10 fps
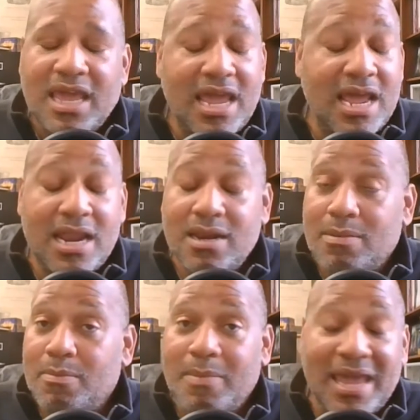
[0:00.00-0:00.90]
And
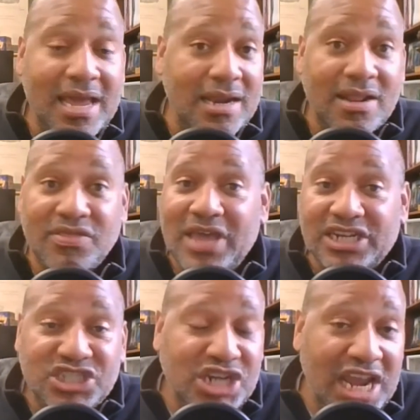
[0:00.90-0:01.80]
man,
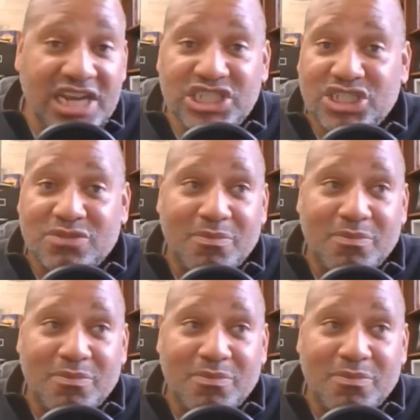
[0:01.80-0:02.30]
that changed